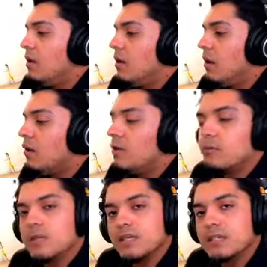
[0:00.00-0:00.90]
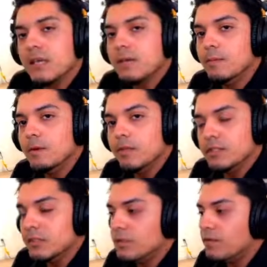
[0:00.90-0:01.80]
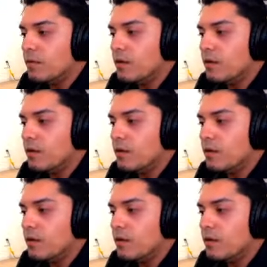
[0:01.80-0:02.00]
I don't know what the second motor is used for.